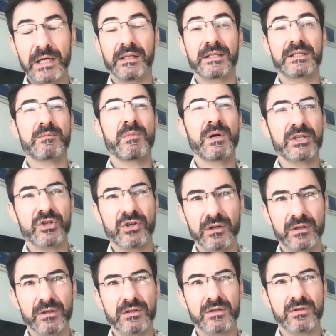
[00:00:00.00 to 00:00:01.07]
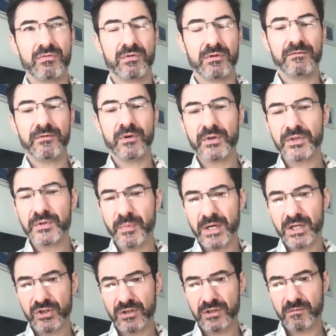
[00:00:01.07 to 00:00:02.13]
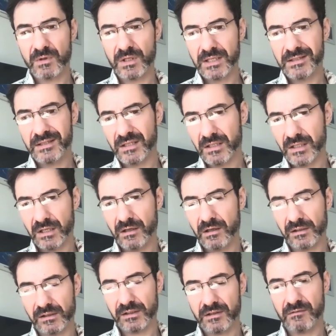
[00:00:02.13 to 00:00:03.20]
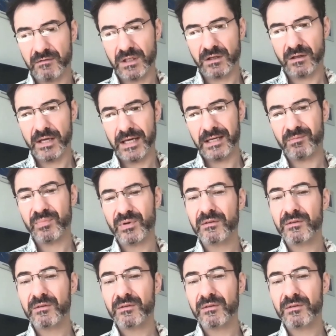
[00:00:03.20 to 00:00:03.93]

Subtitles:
while it's much harder to reverse patients with existing cognitive decline,